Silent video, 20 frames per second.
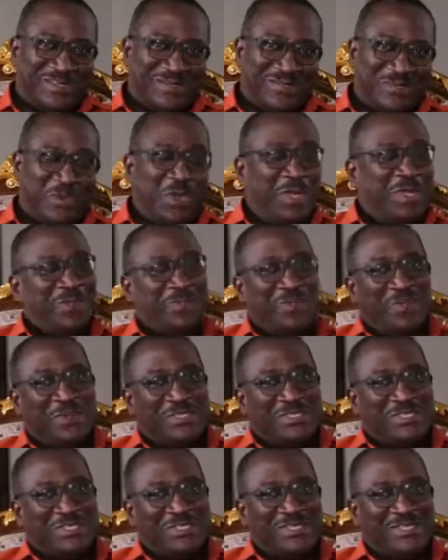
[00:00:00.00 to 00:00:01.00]
More
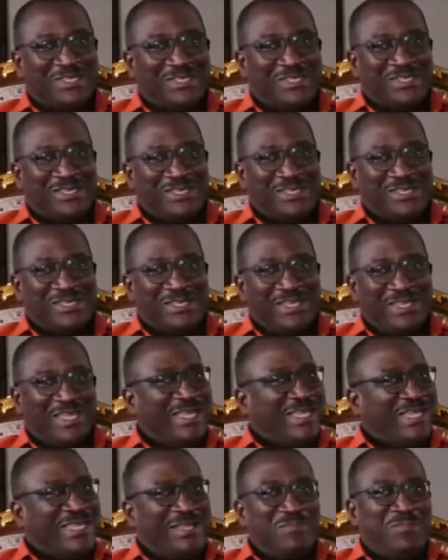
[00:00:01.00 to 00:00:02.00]
importantly,
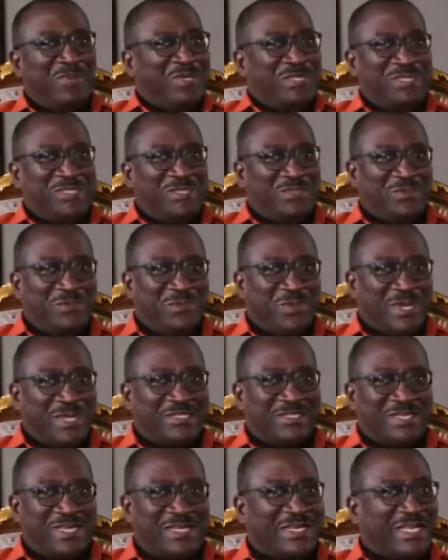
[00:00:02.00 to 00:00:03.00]
anybody who has
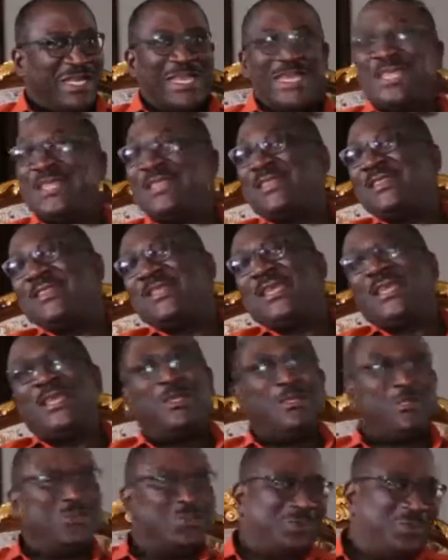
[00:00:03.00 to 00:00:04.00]
had
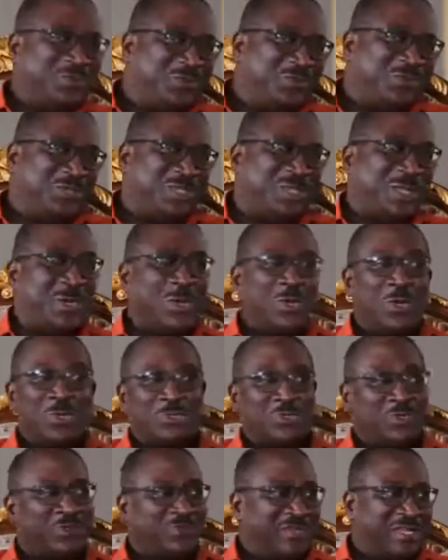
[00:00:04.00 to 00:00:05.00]
anything to do with the loss
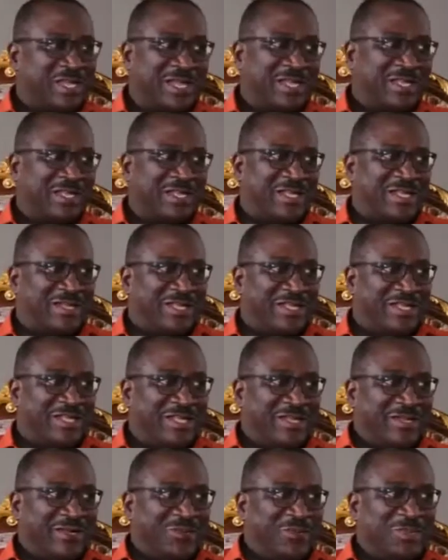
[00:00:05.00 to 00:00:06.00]
of Ghana
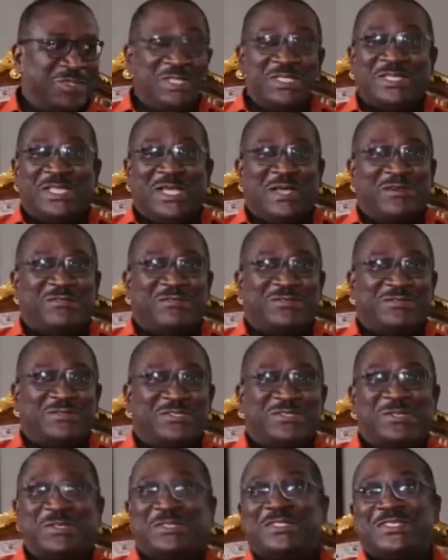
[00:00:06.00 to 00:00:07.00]
wouldn't have
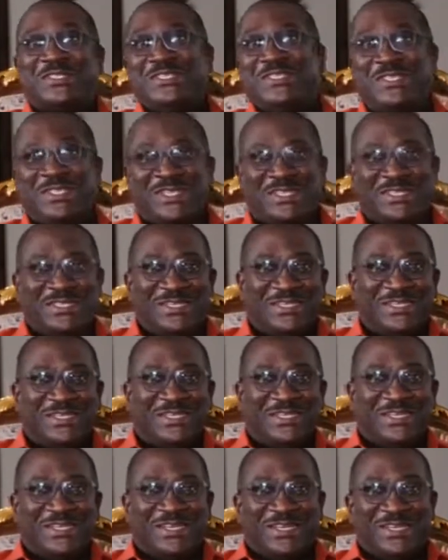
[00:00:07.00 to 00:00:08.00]
succeeded
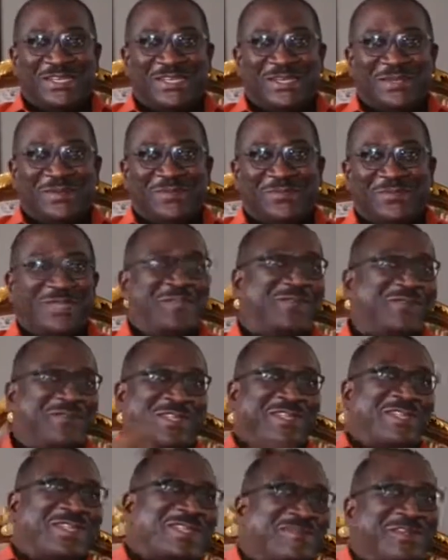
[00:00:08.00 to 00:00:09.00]
if they
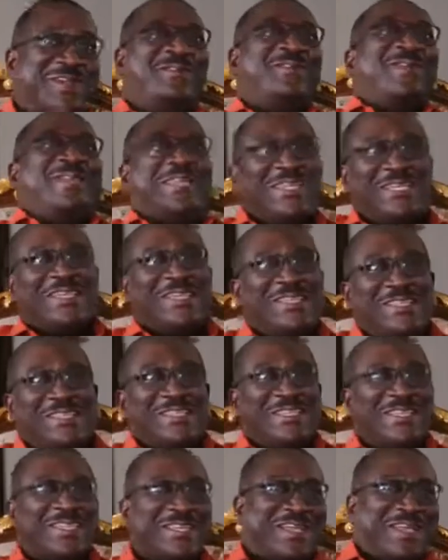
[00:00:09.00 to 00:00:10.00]
never read
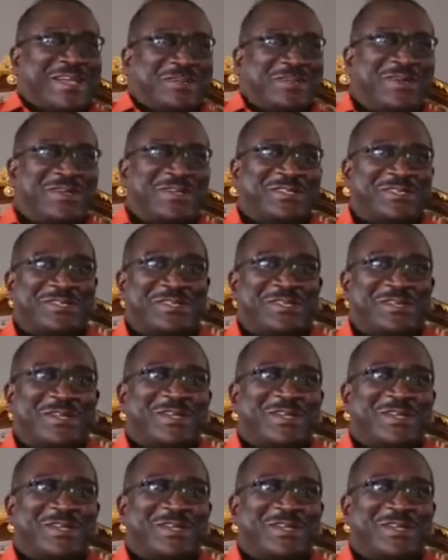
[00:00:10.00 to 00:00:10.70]
anything about